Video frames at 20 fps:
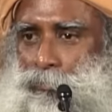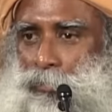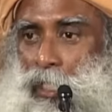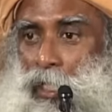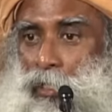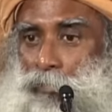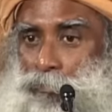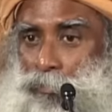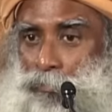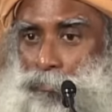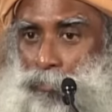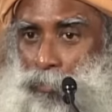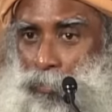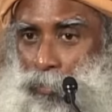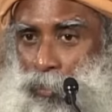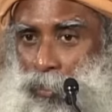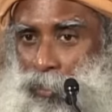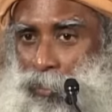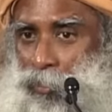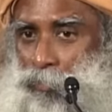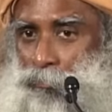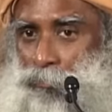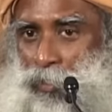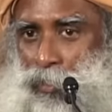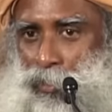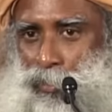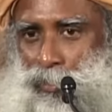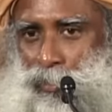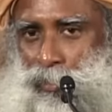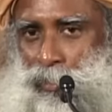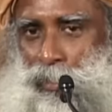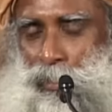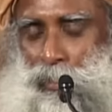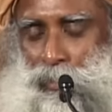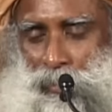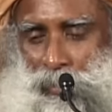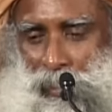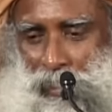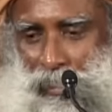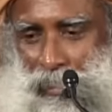After 4 years of age,
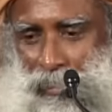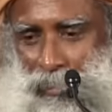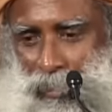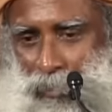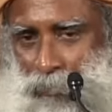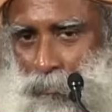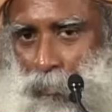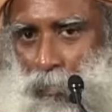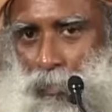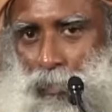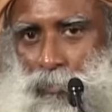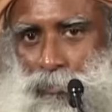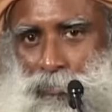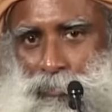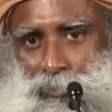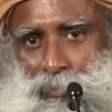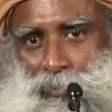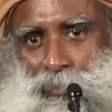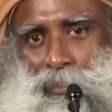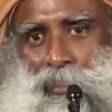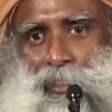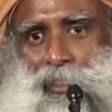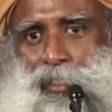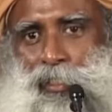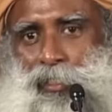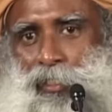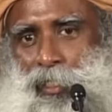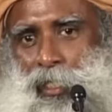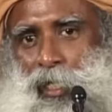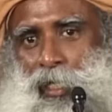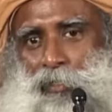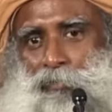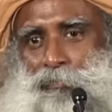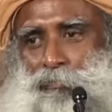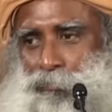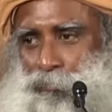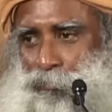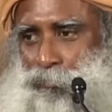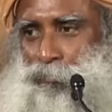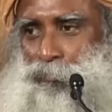they get involved in this
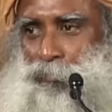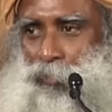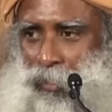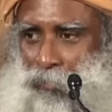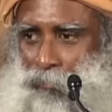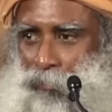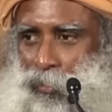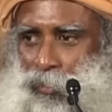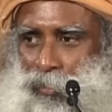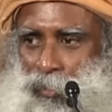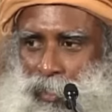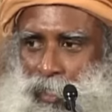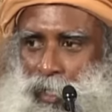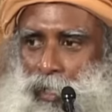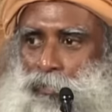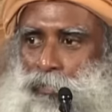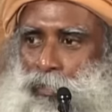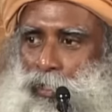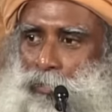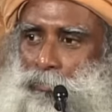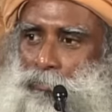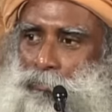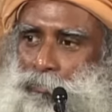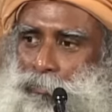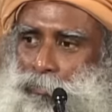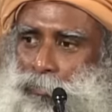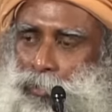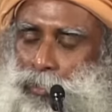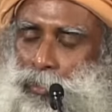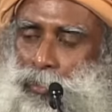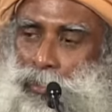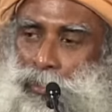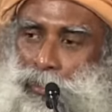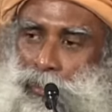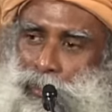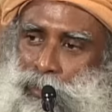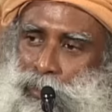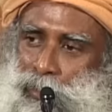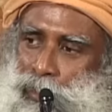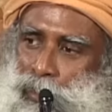life, whatever is around them.
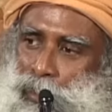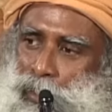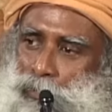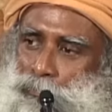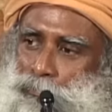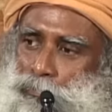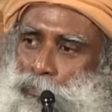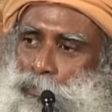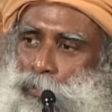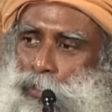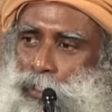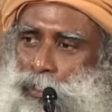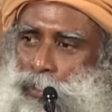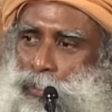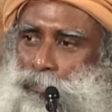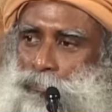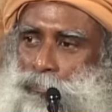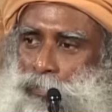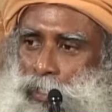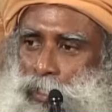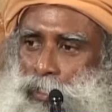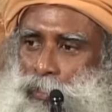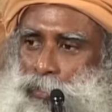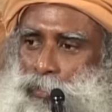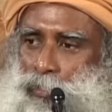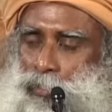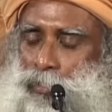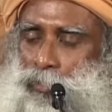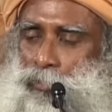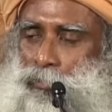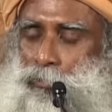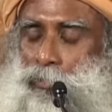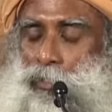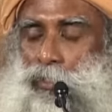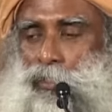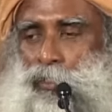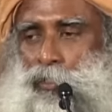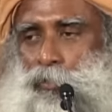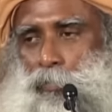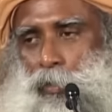Till they're 4 years of age,
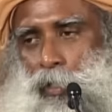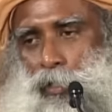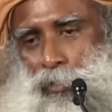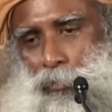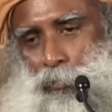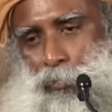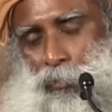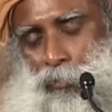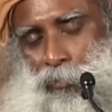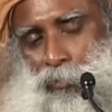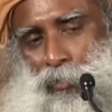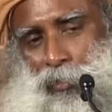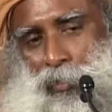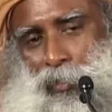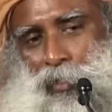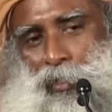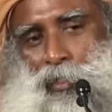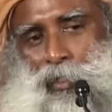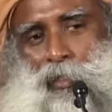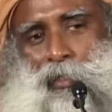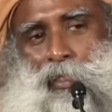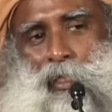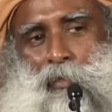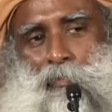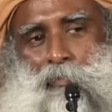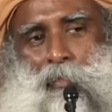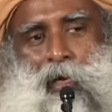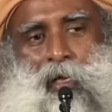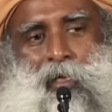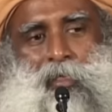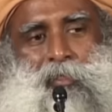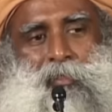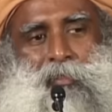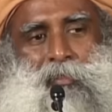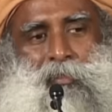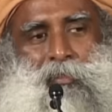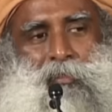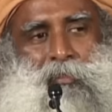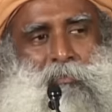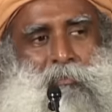it is possible. In their
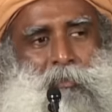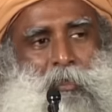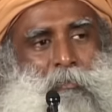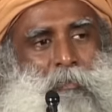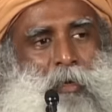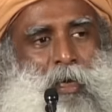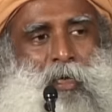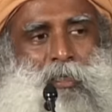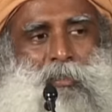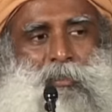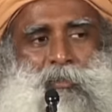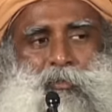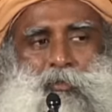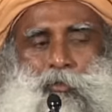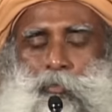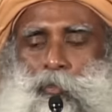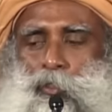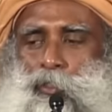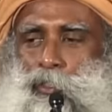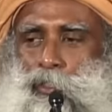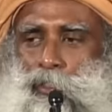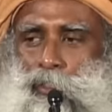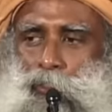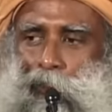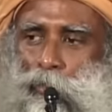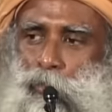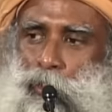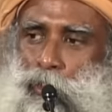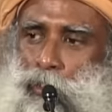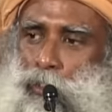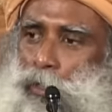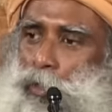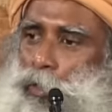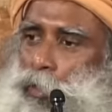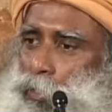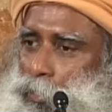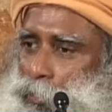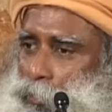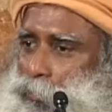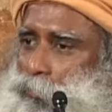minds, the past could be just going
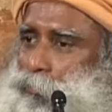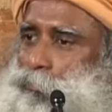on.